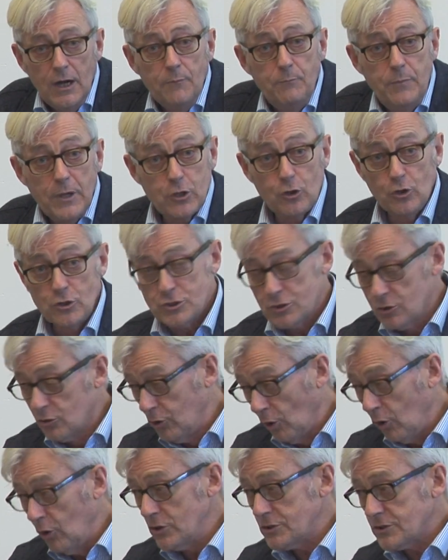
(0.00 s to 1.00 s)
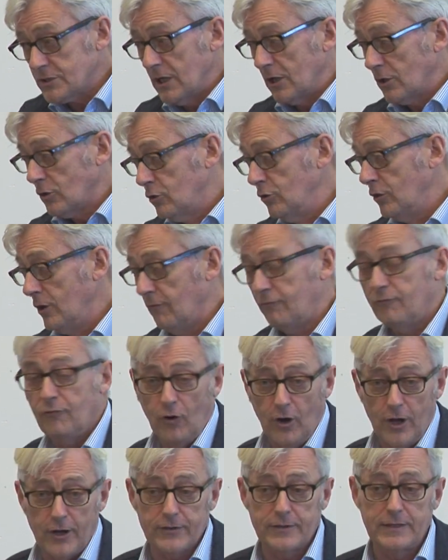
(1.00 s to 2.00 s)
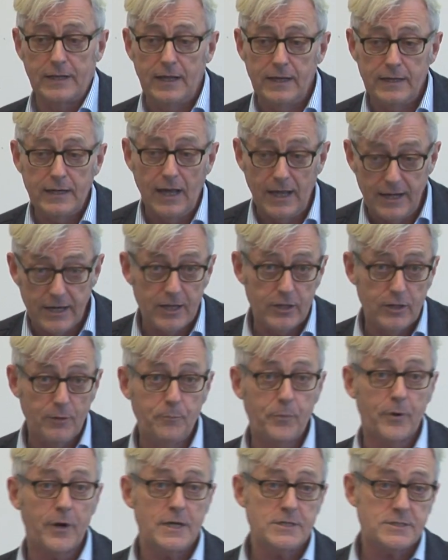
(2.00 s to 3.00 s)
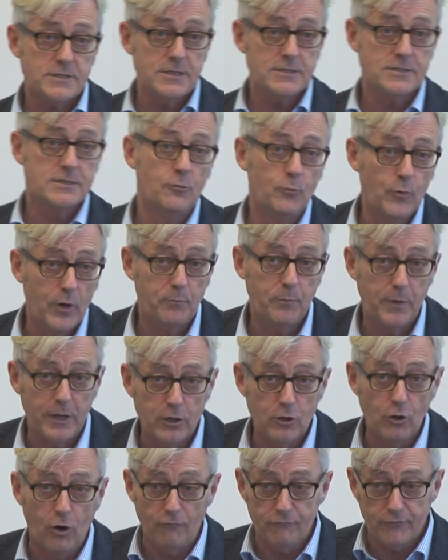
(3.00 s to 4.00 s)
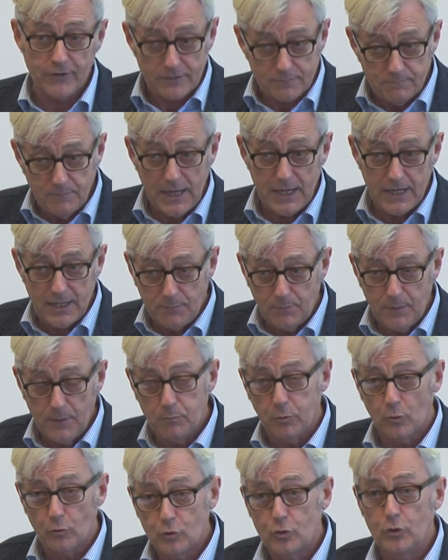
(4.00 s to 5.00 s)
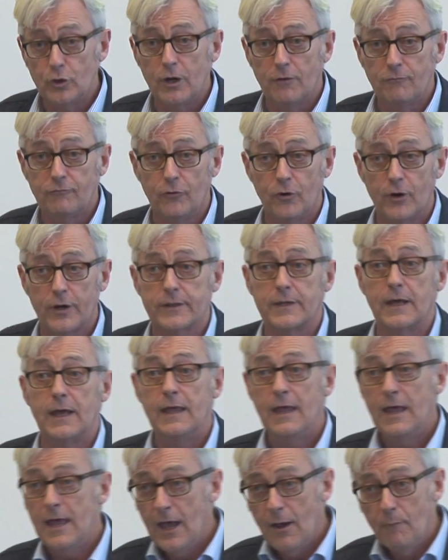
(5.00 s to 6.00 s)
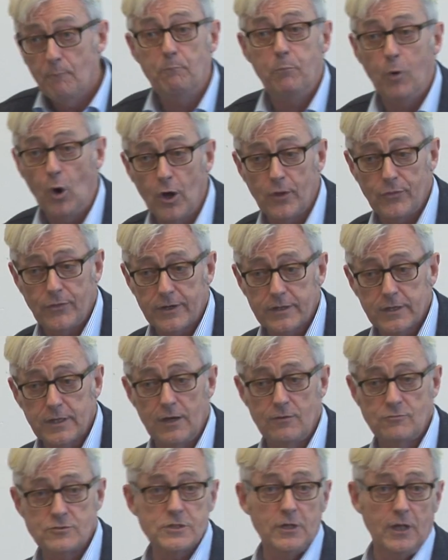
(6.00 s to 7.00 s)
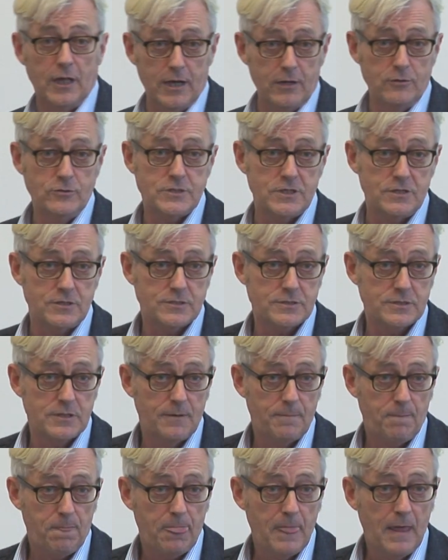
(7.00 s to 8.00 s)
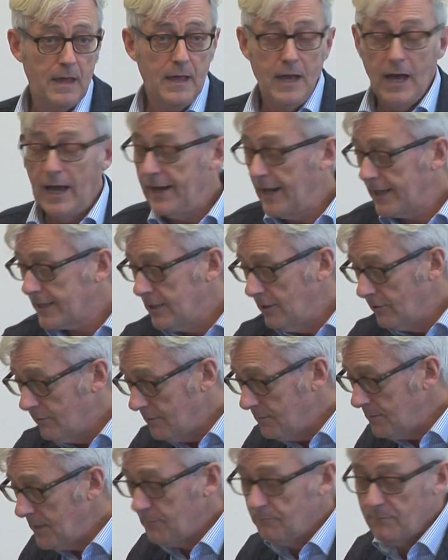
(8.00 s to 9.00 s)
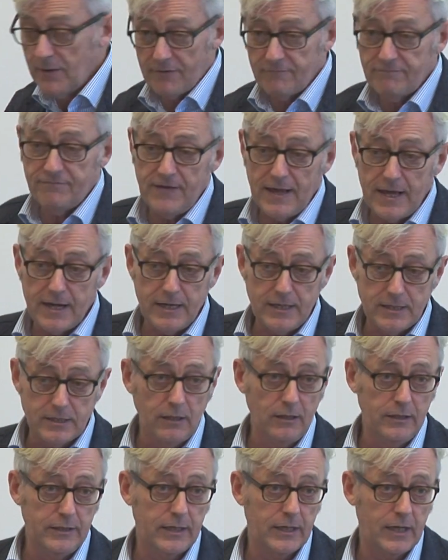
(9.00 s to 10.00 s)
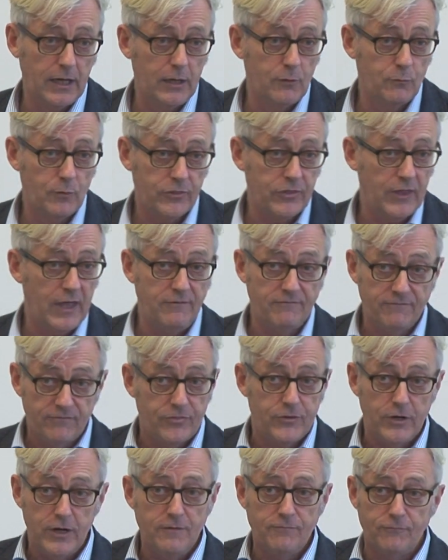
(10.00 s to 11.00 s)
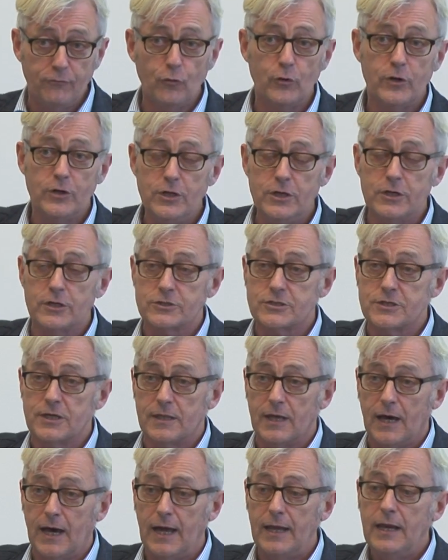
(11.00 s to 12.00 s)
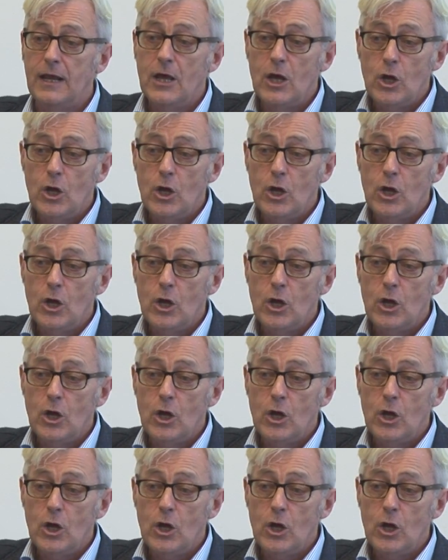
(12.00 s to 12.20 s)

Because those that could afford it, and at the prices they were being offered, many people could afford it, bought their council houses. And I can remember very clearly, within 3-4 years of that,